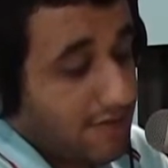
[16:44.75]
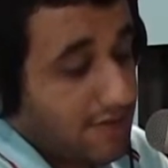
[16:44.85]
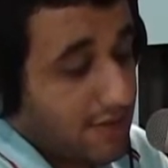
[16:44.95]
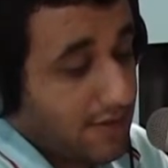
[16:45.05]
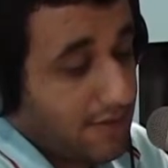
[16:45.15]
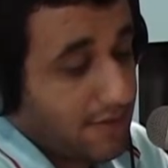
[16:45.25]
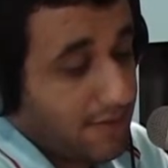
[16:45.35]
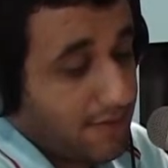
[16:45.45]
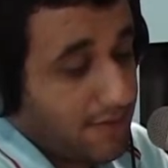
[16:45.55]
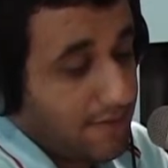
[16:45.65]

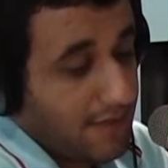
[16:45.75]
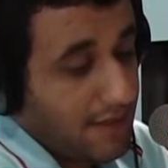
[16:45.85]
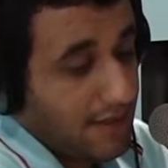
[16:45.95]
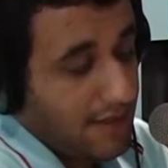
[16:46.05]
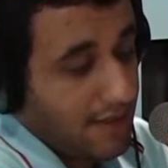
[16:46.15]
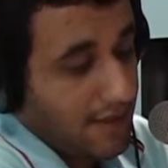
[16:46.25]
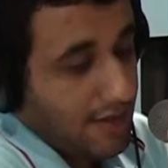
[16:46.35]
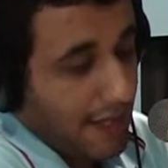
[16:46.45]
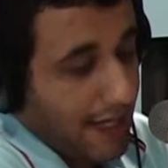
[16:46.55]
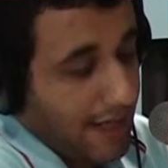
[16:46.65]
So
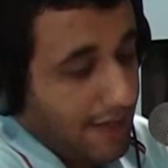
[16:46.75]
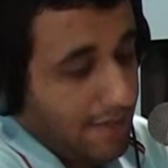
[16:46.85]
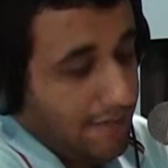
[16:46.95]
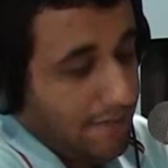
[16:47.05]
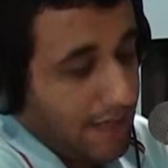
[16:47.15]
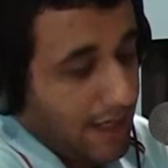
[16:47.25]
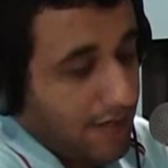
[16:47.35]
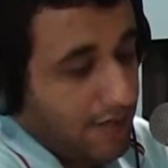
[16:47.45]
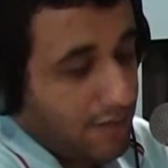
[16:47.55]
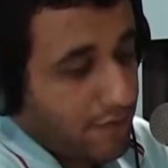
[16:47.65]

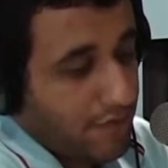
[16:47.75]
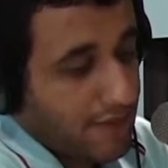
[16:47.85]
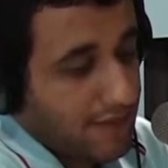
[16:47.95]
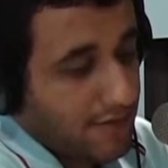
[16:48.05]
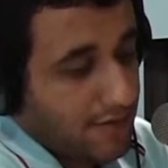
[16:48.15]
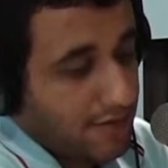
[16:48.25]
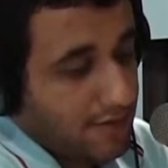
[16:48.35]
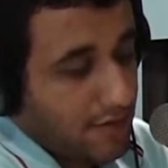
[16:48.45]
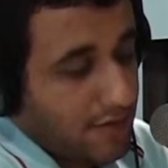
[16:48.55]
another professor